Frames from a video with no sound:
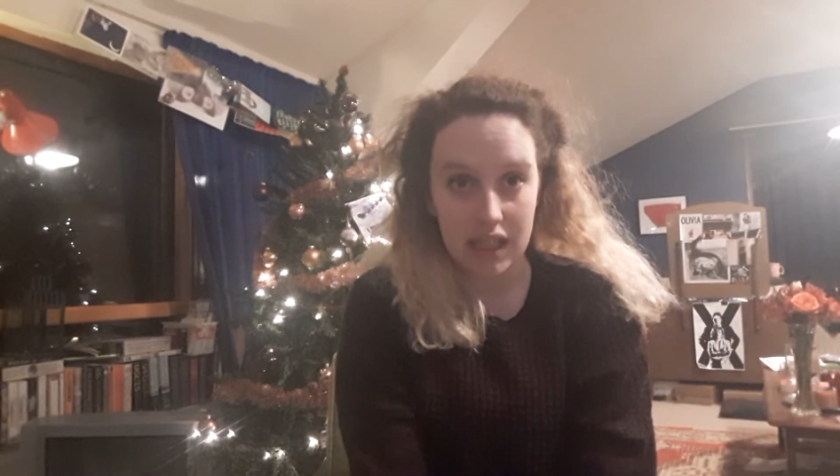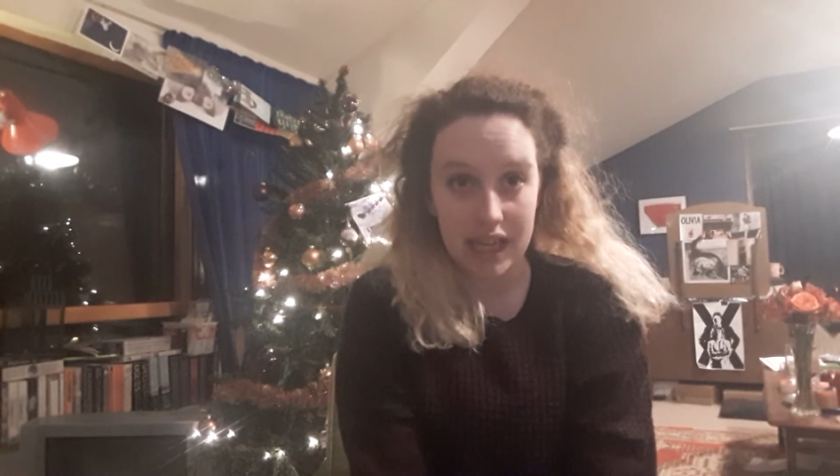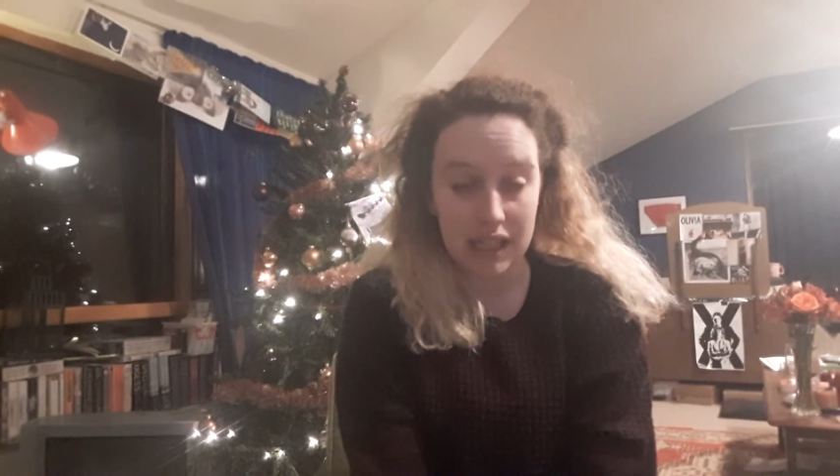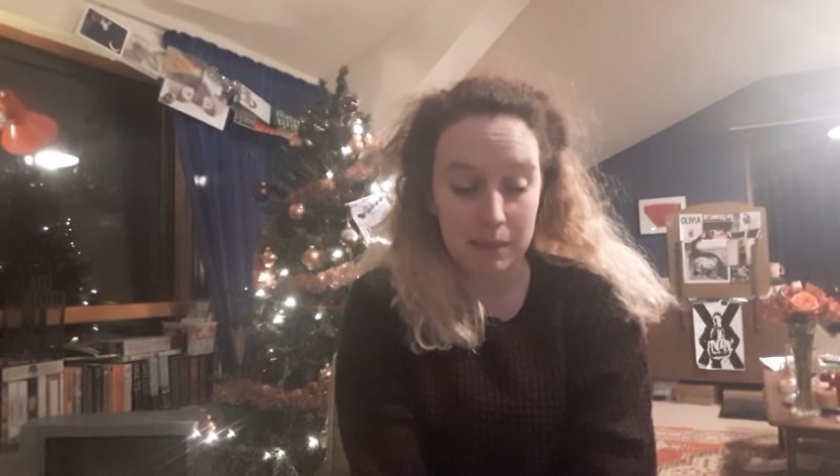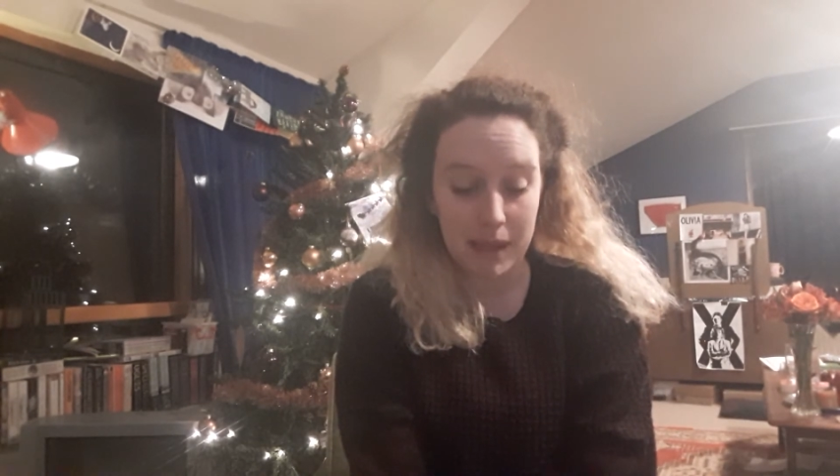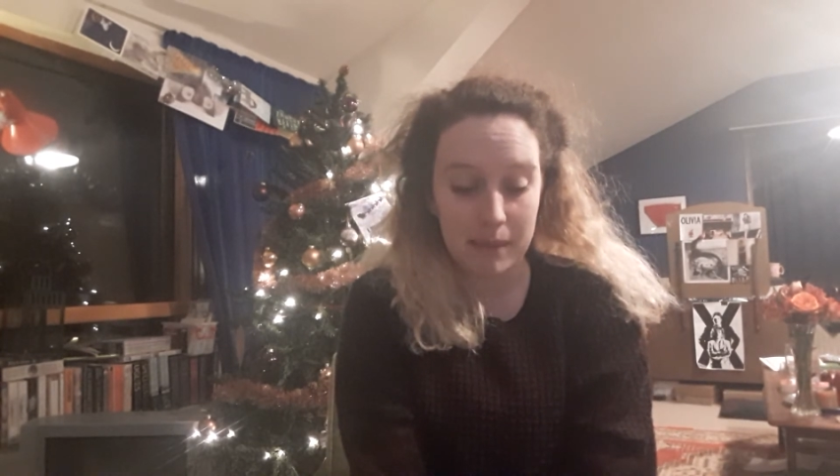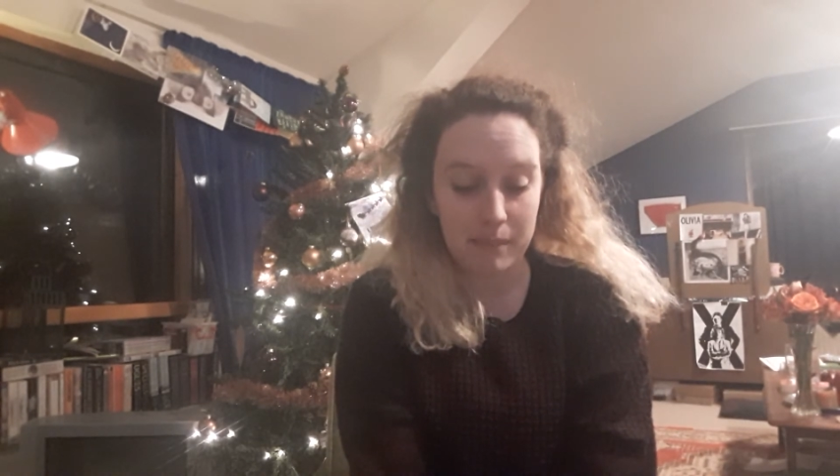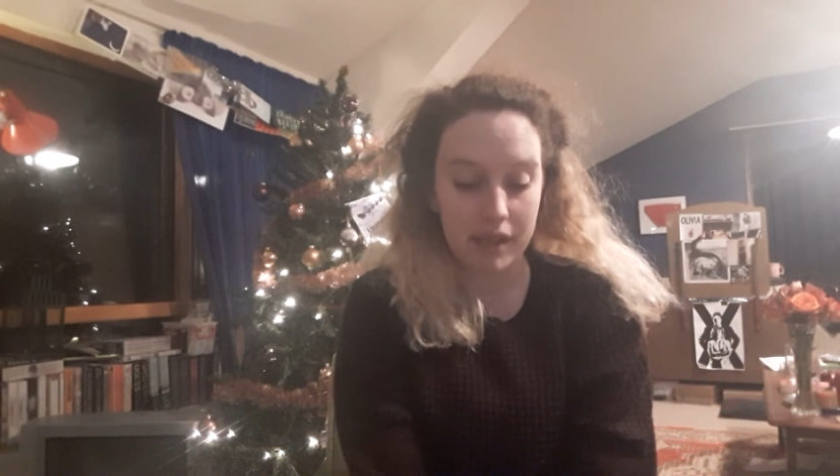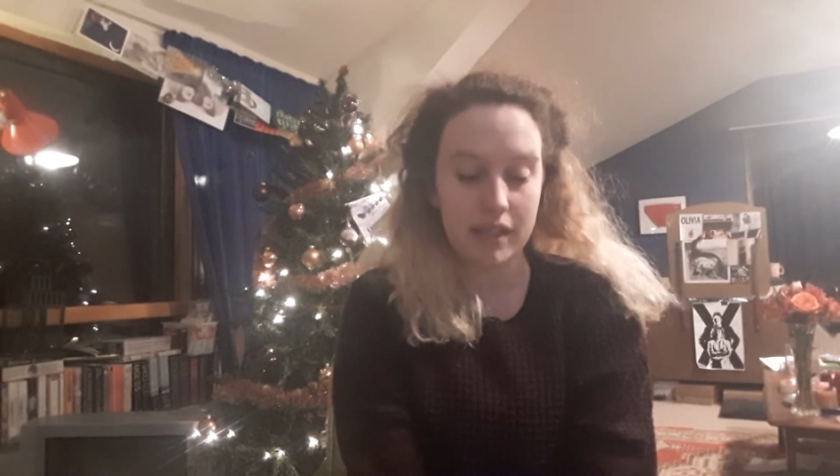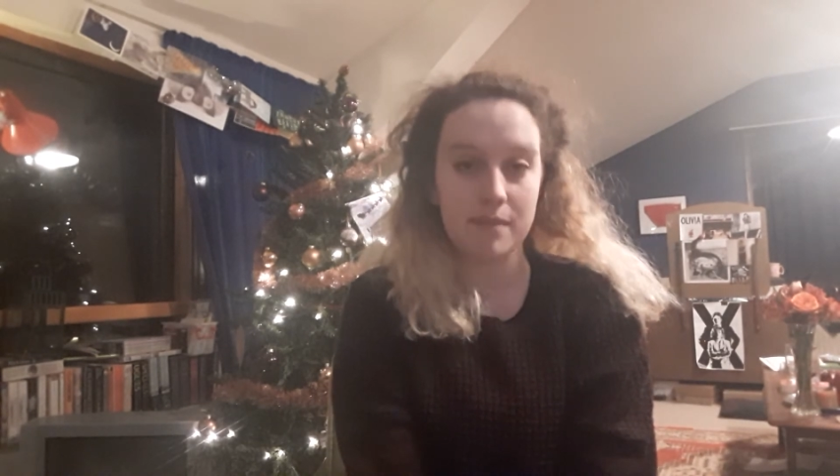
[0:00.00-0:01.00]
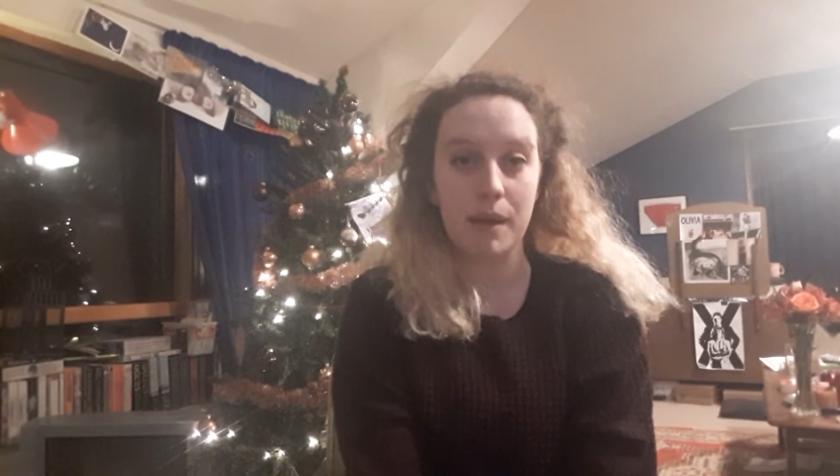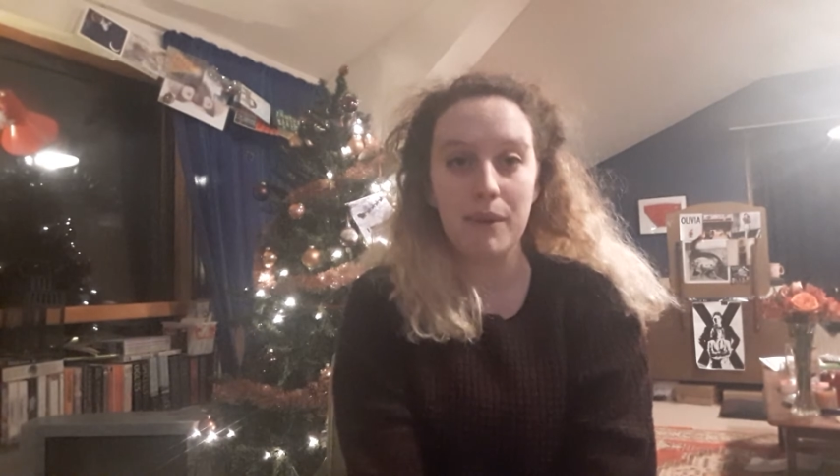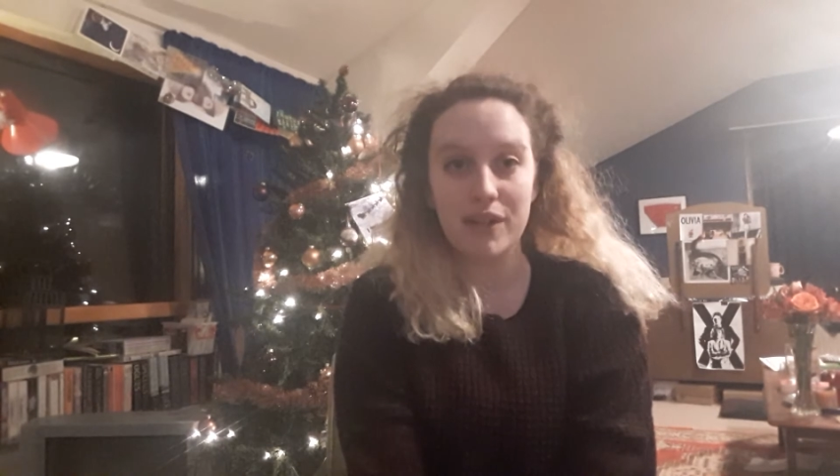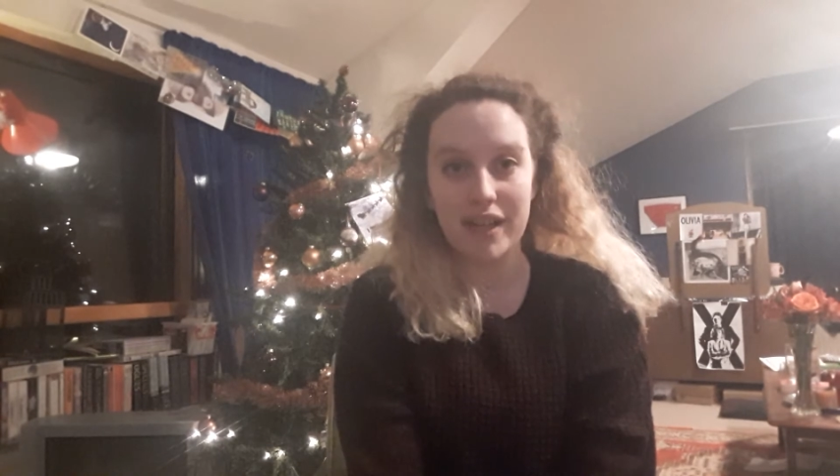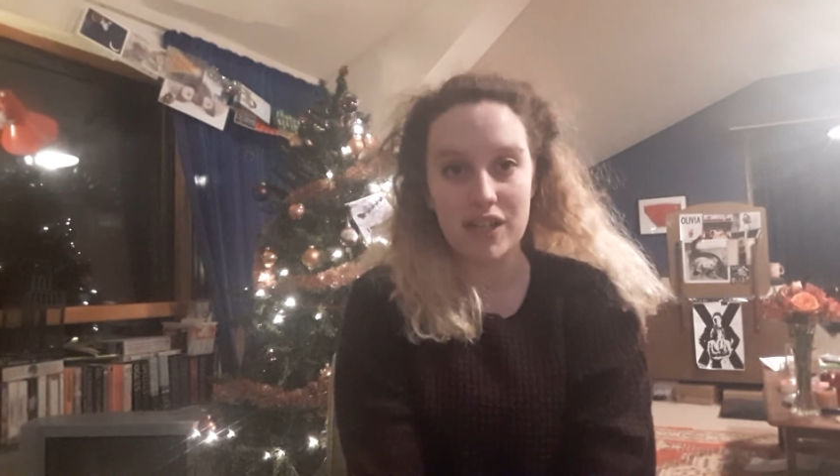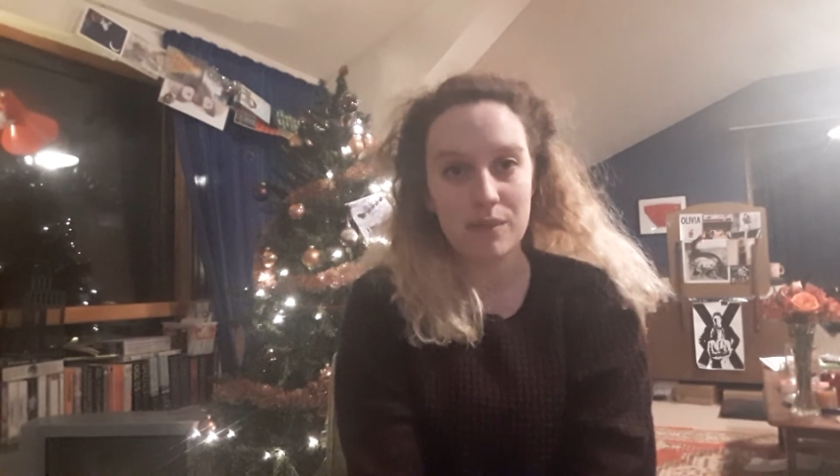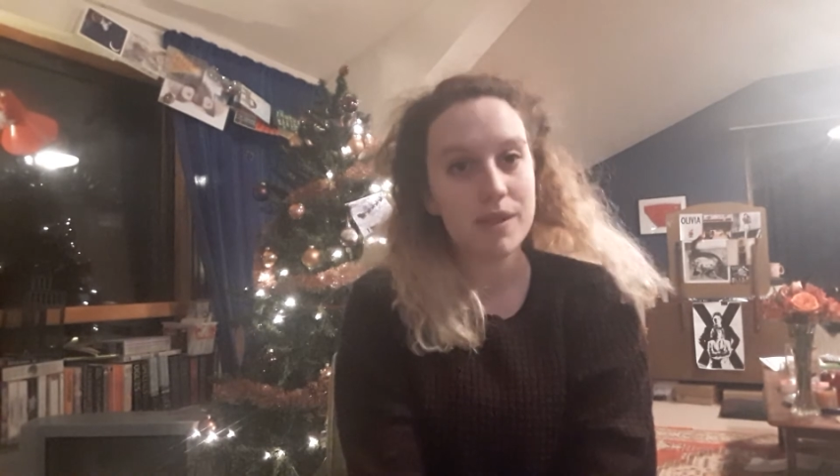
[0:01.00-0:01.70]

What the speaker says: a little bit because my motivation